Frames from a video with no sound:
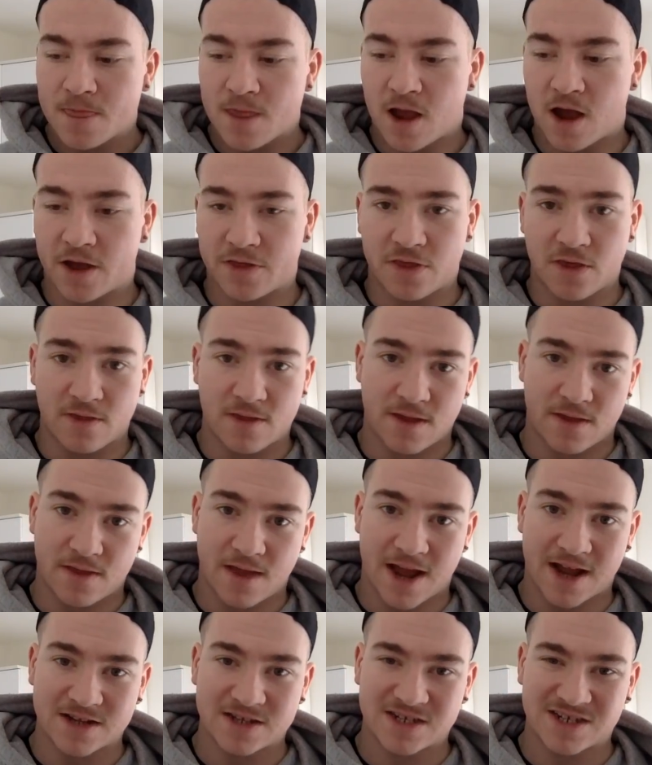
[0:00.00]
I think
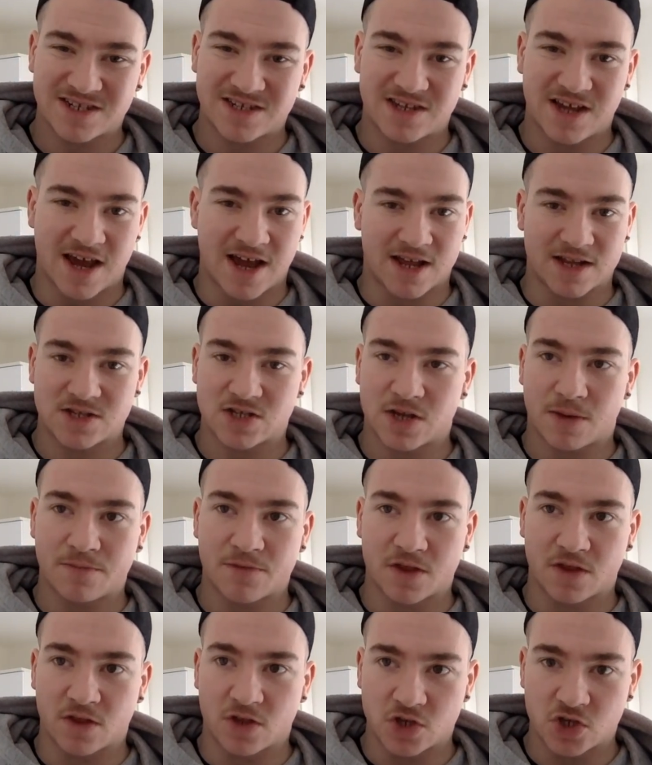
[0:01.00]
that's
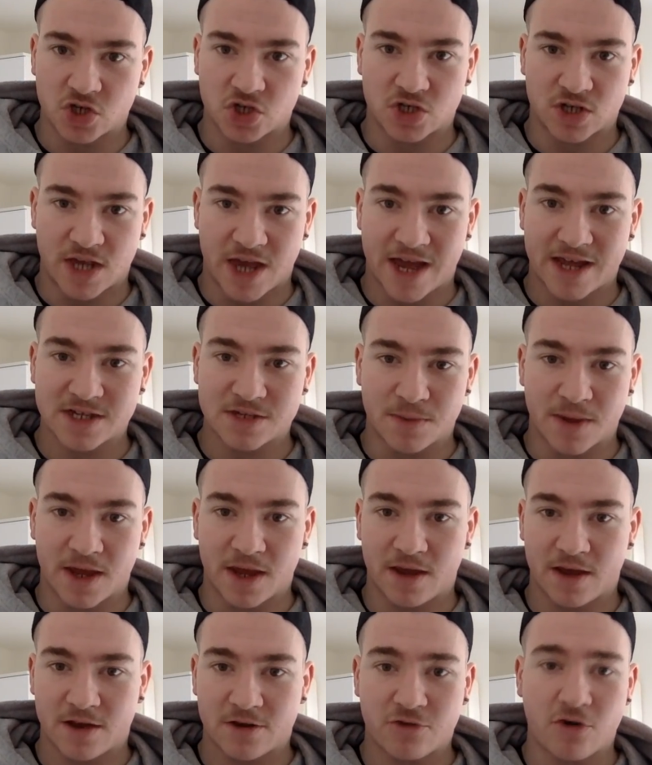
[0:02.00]
something that just
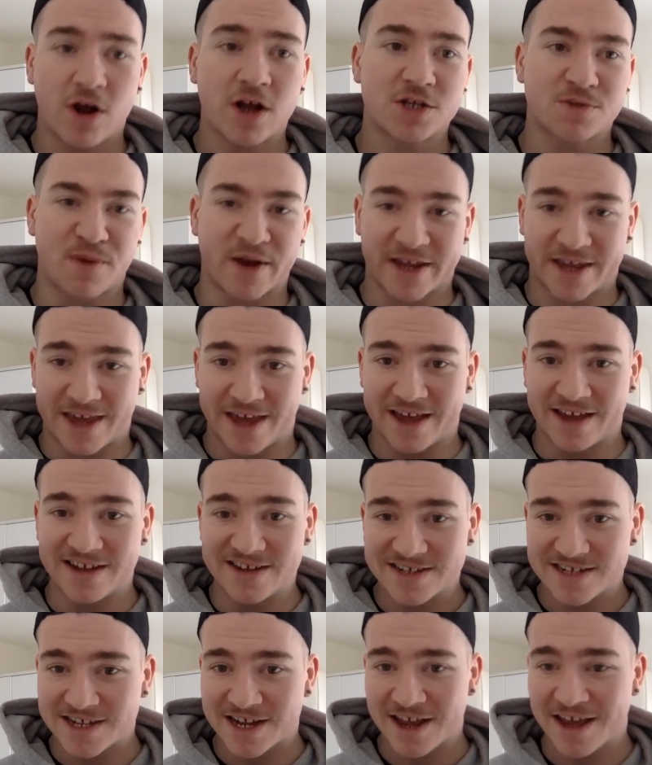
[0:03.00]
grinds my
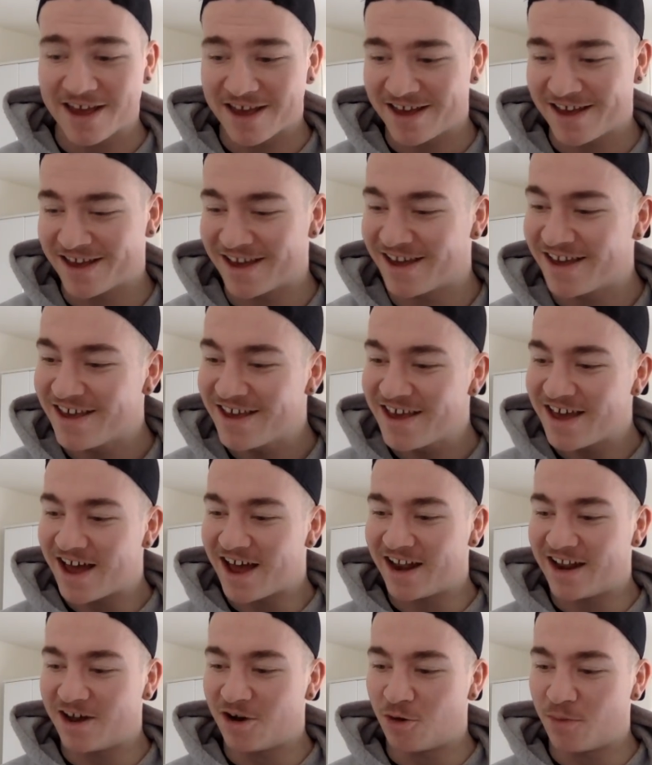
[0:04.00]
gears
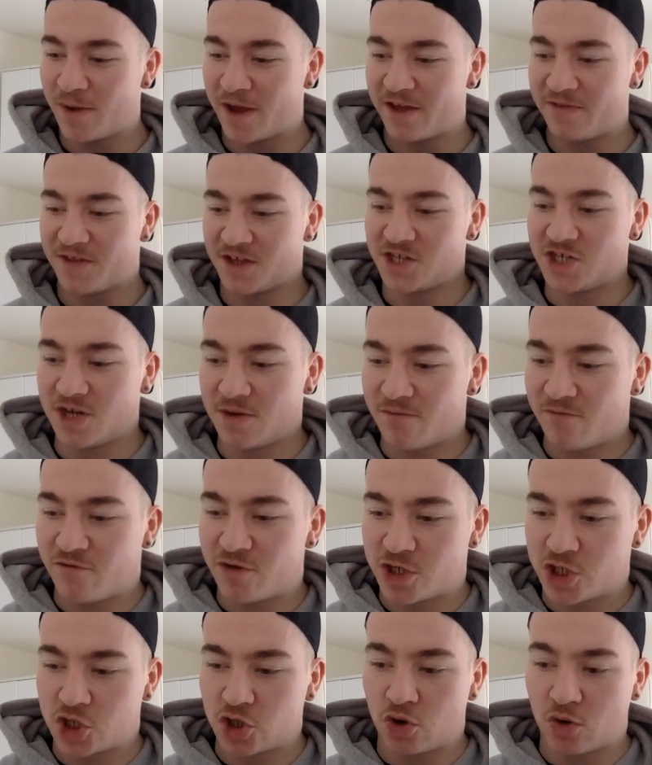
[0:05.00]
a little bit in the gym
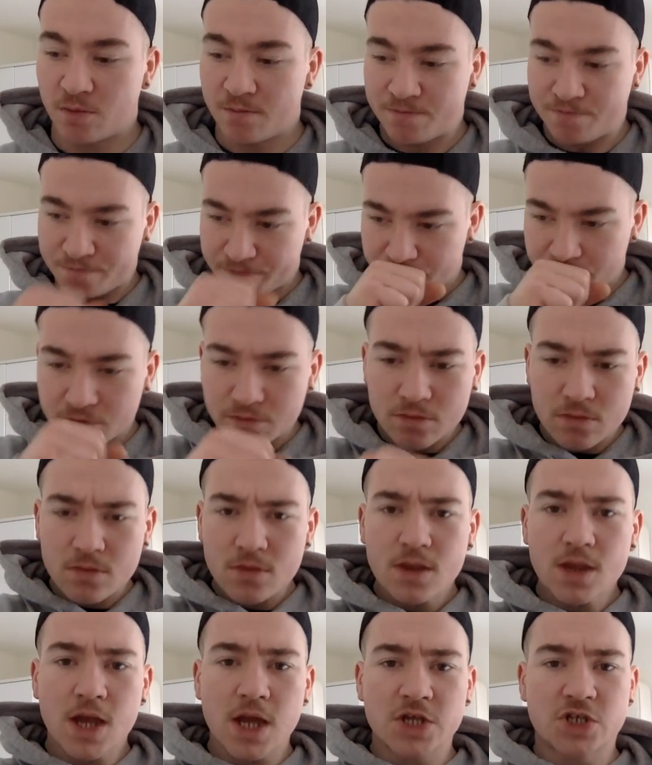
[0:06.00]
for sure.
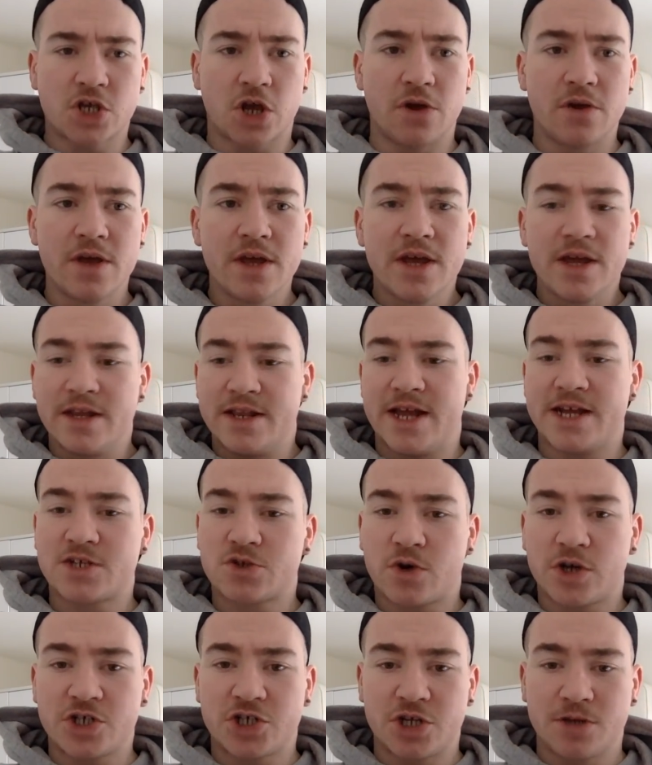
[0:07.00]
So next
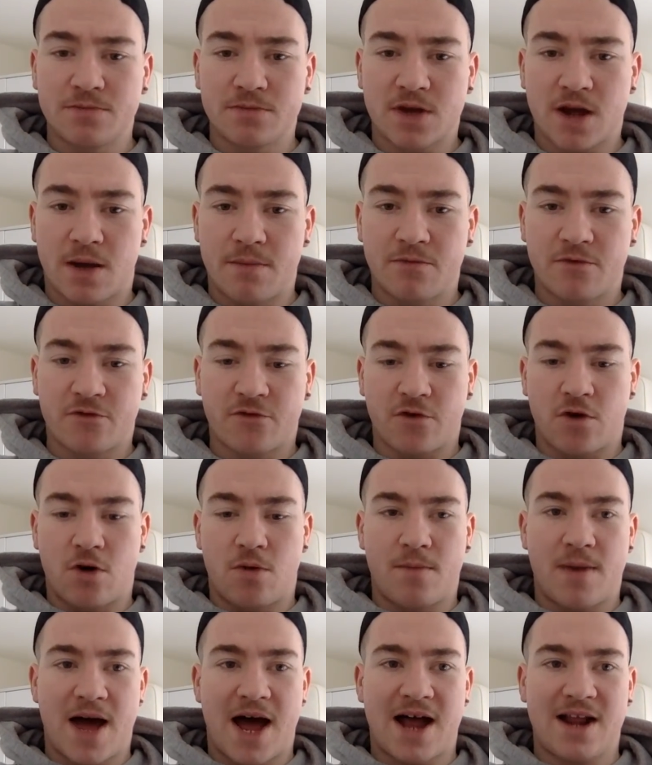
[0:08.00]
question comes
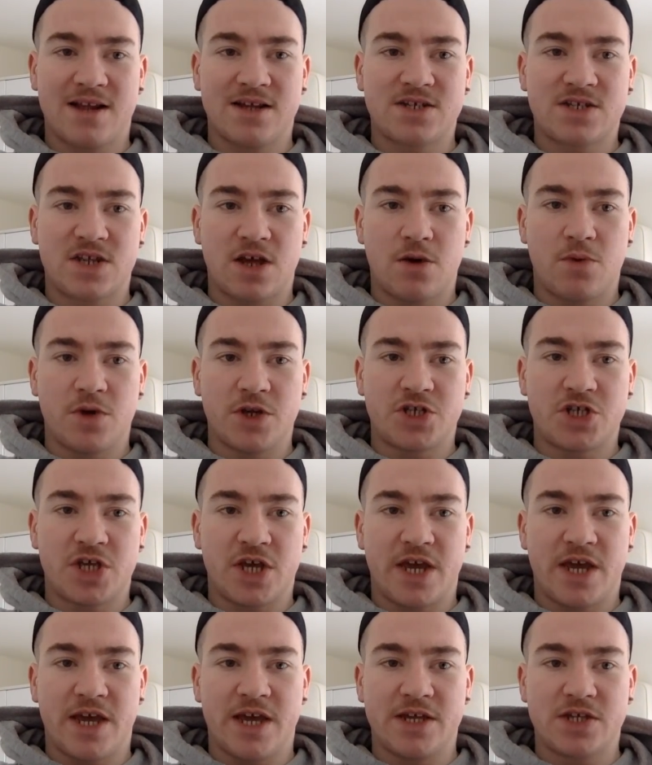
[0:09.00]
from Alistair, which
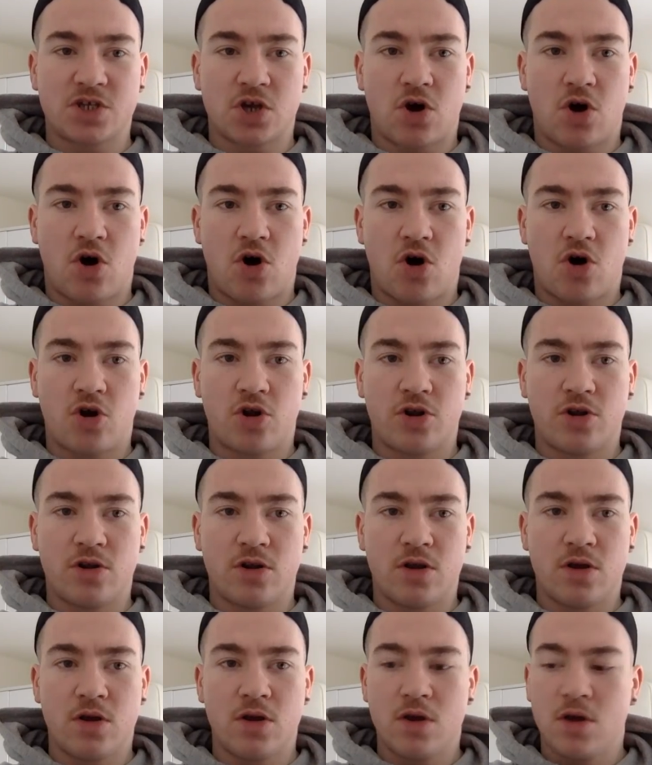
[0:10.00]
is
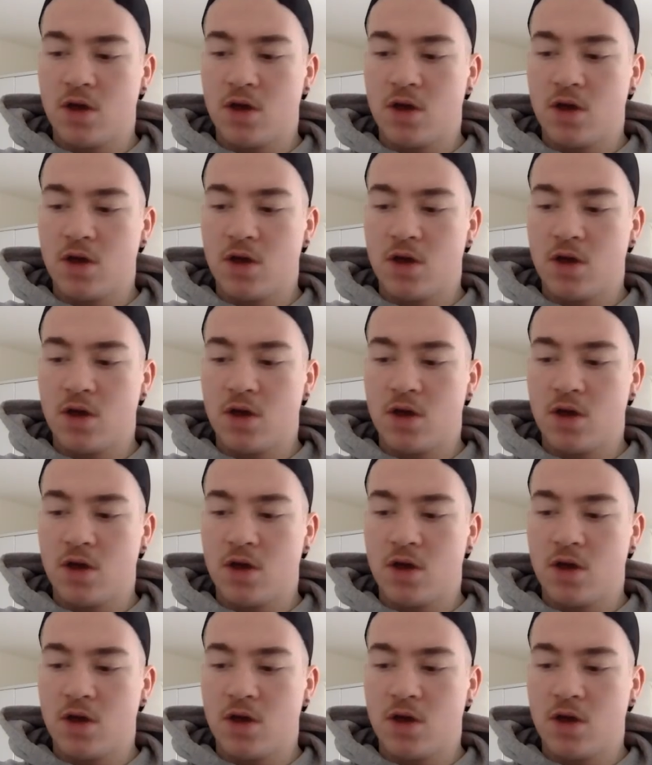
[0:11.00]
on